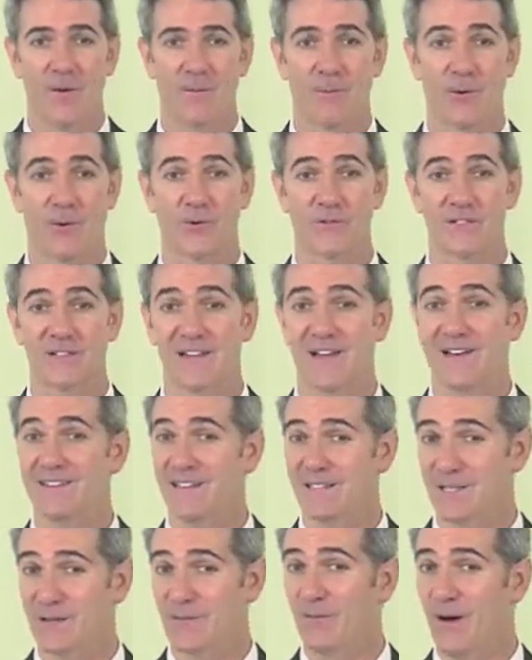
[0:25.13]
personally
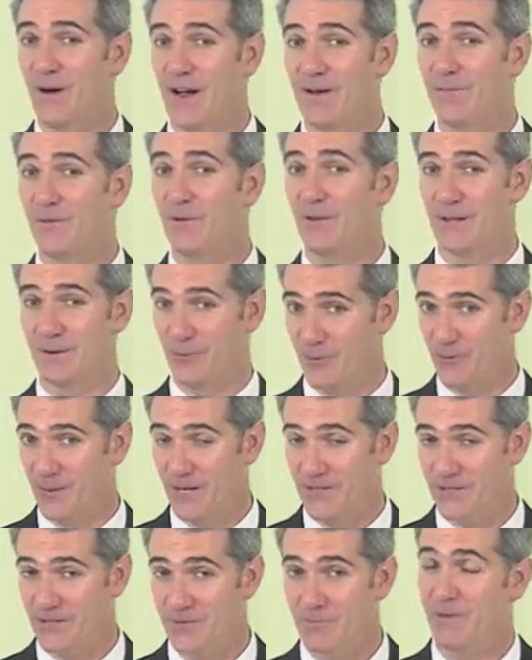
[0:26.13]
identifiable
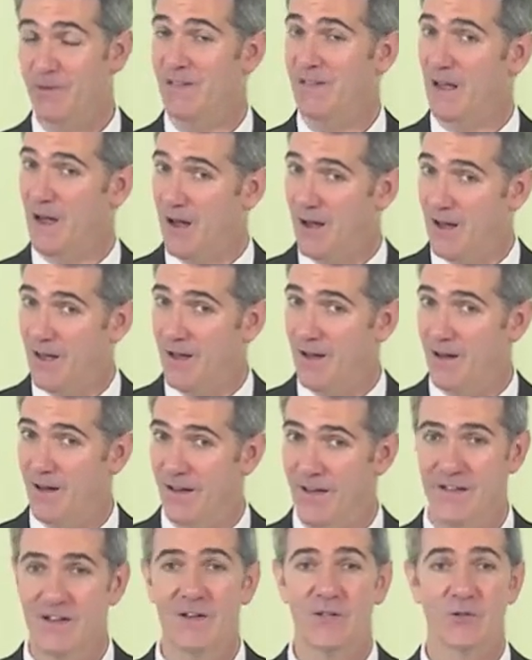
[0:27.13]
information,
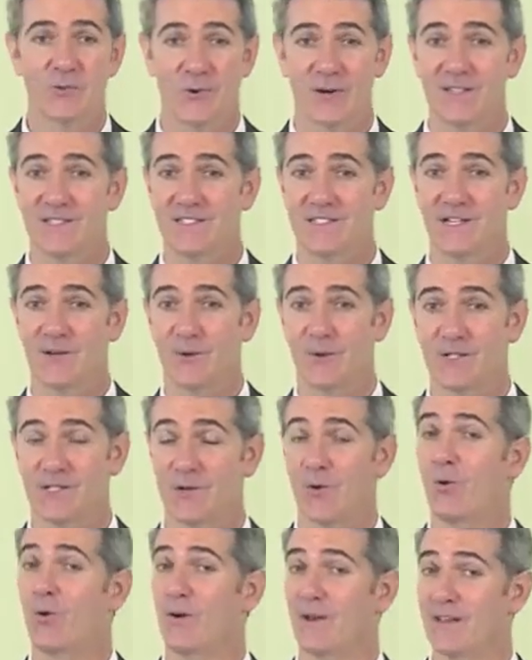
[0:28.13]
PII, trade
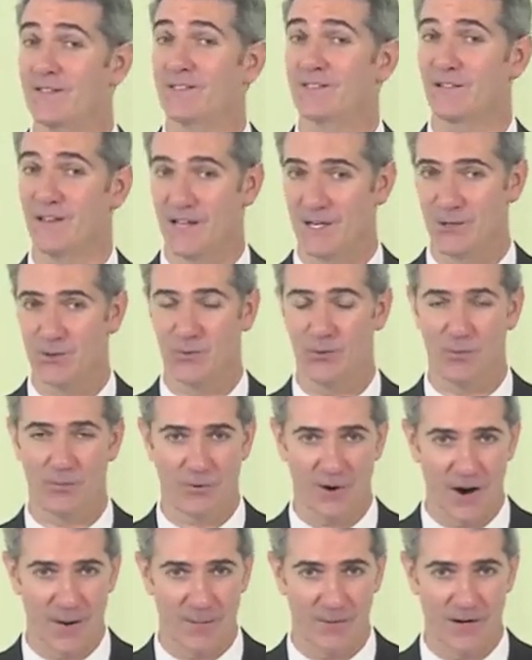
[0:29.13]
secrets, or intellectual
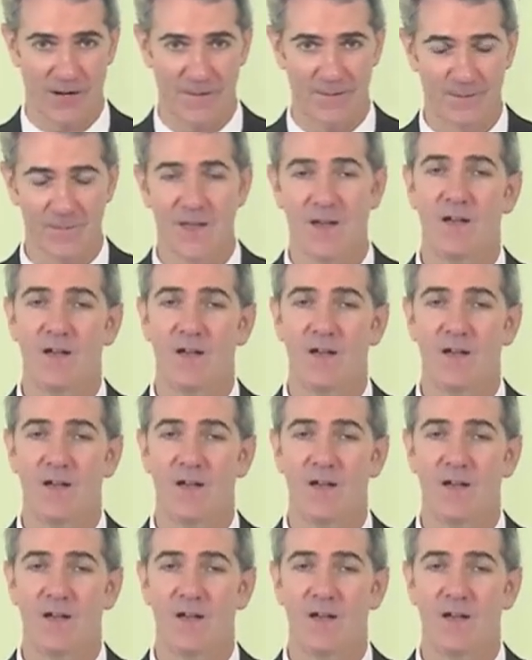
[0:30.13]
property.